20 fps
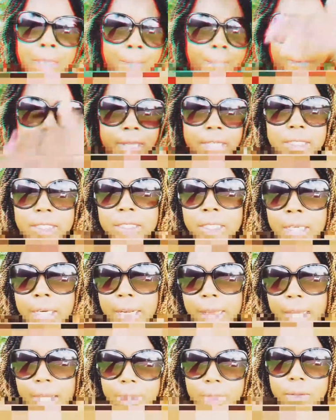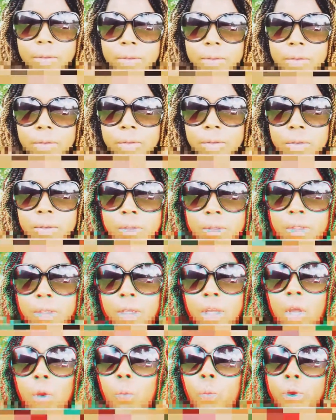people can see that.
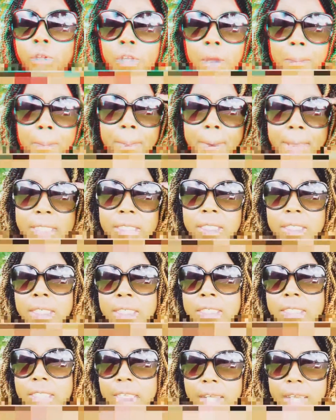When you're mentally